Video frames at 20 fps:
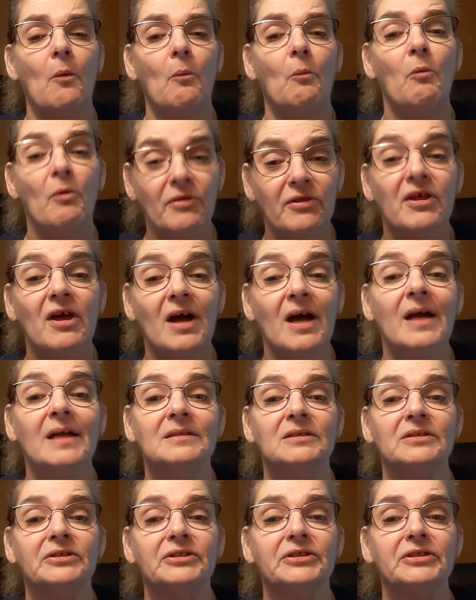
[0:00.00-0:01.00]
with
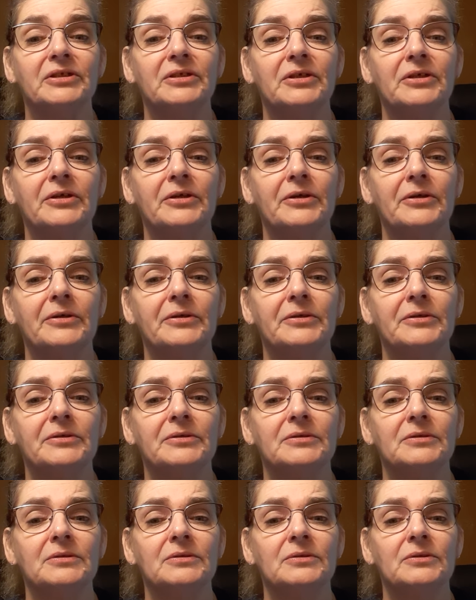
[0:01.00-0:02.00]
guns.
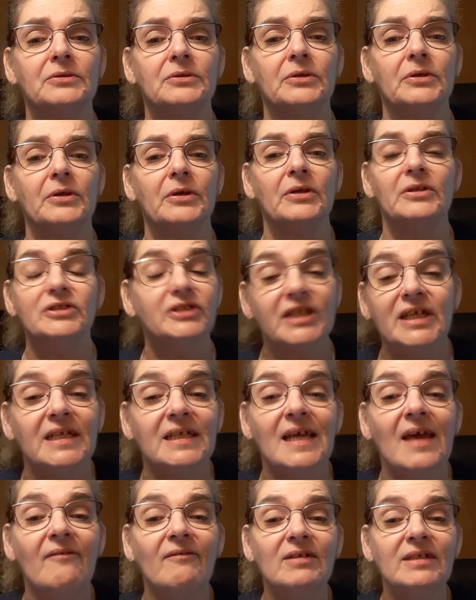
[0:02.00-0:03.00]

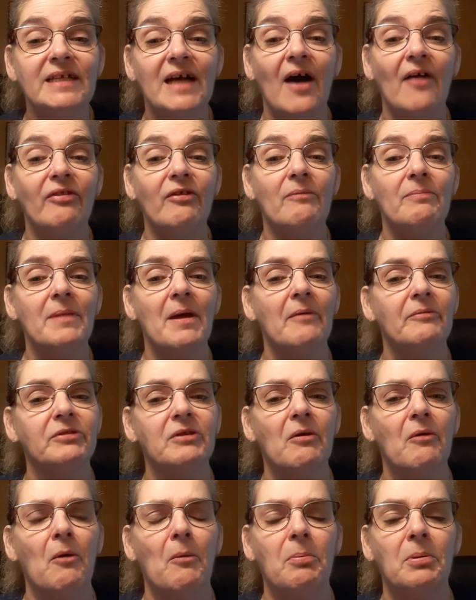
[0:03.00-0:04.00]
Didn't even tell them that
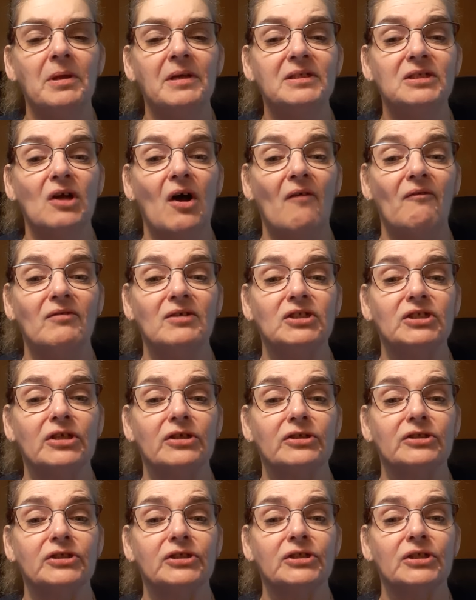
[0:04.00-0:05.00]
they were police
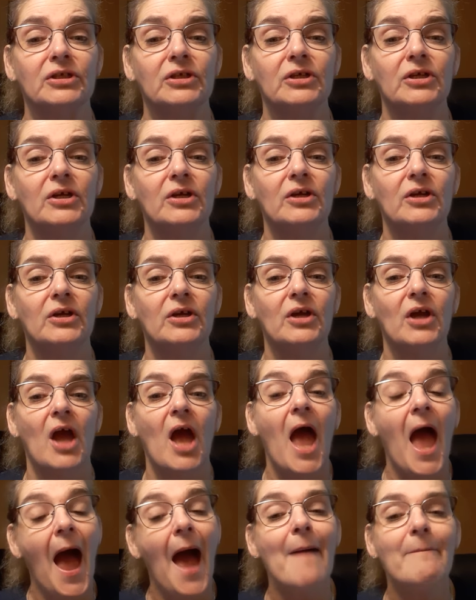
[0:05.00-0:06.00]
officers.
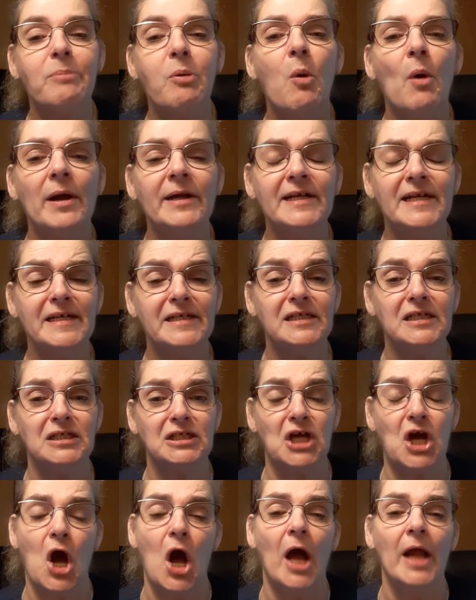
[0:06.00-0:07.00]
And pointed the
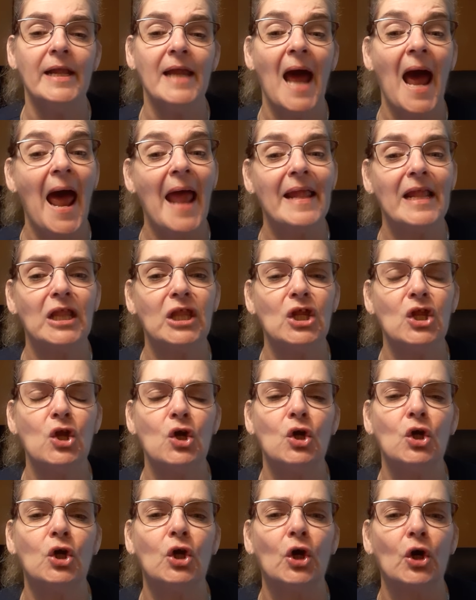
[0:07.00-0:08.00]
gun at a
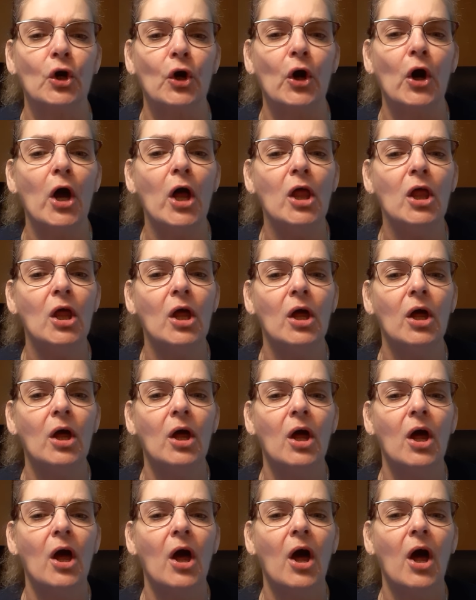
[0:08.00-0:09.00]
little girl.
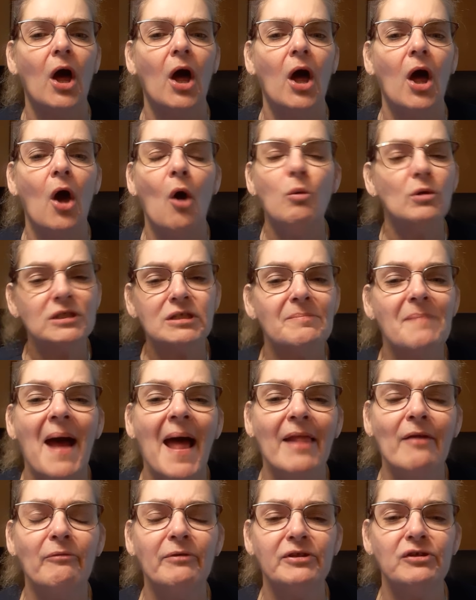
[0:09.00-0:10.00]
What's the
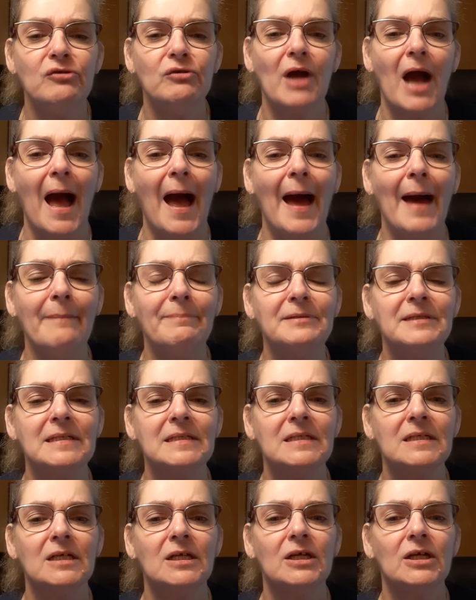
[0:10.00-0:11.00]
matter with you
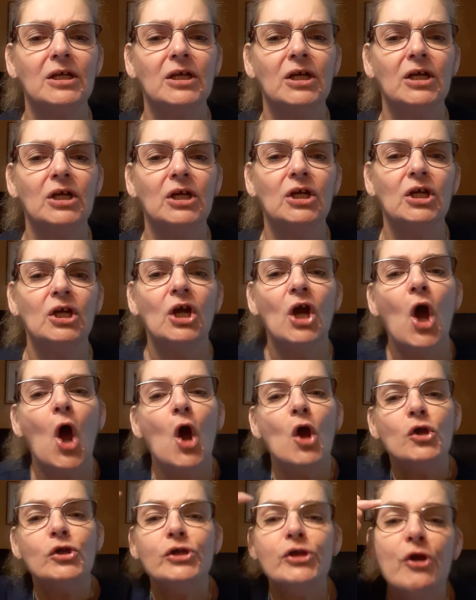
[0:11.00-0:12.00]
cops?
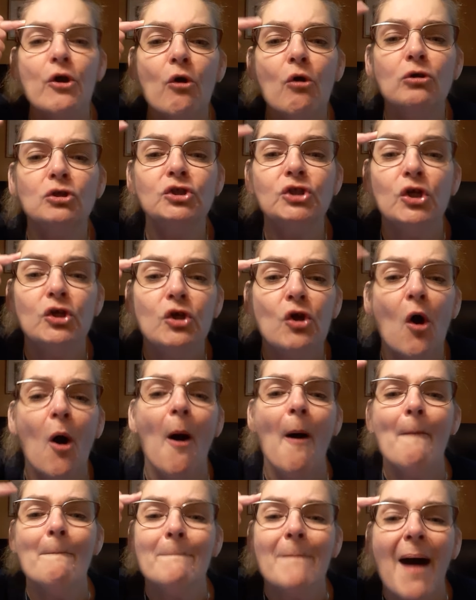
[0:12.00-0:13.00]
Use
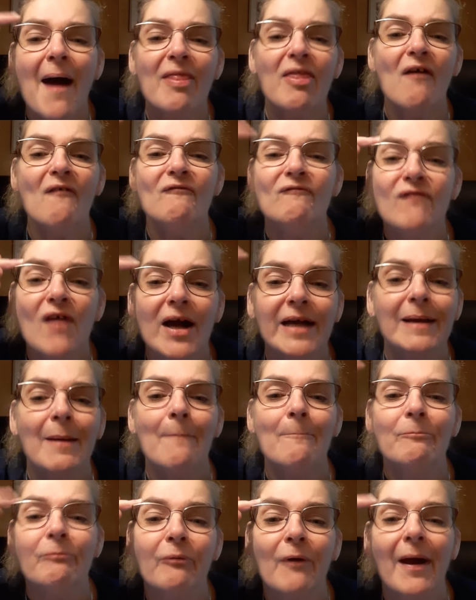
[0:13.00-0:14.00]
your
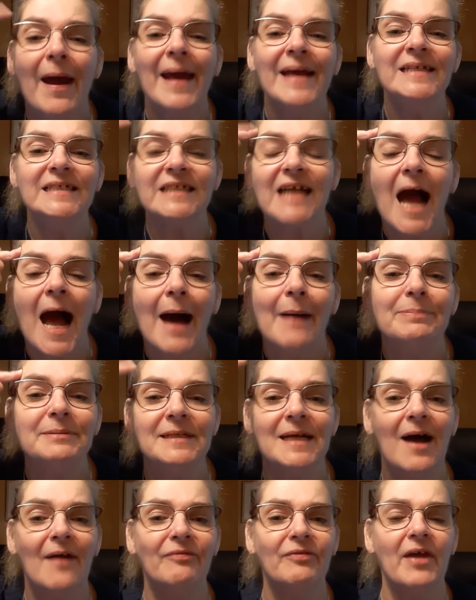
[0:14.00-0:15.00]
motherfucking brains, cops
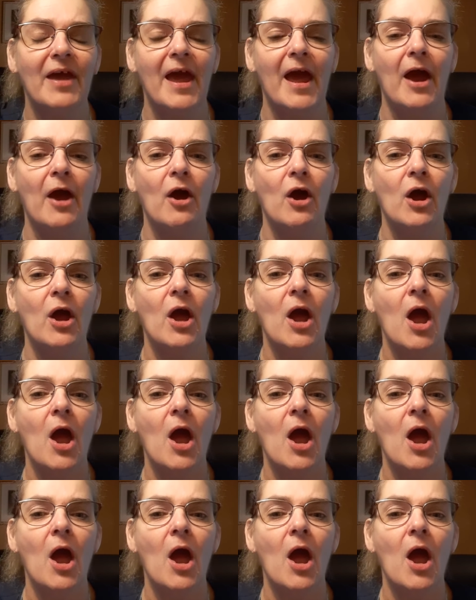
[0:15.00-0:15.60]
out there.